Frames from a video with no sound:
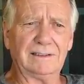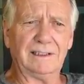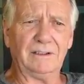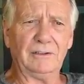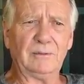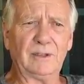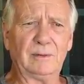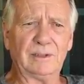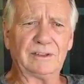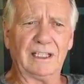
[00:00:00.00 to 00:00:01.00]

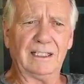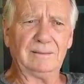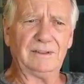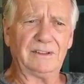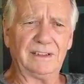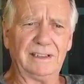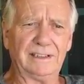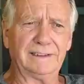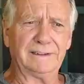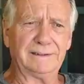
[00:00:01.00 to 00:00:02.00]
innumerable times
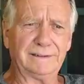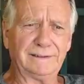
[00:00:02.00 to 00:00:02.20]
in